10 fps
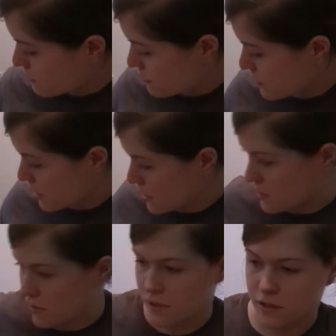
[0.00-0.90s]
nice
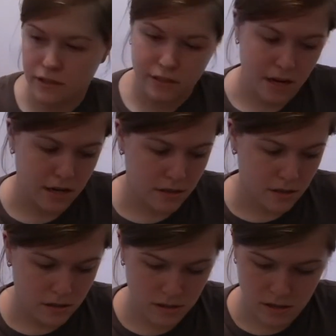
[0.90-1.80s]
and steady.
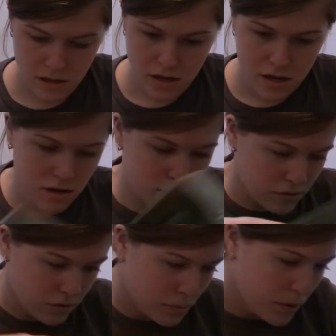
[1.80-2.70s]

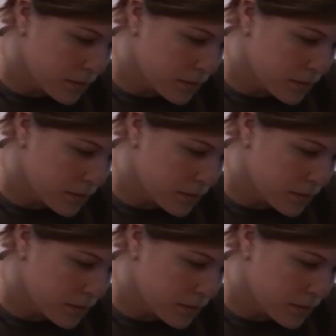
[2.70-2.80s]
I'll pop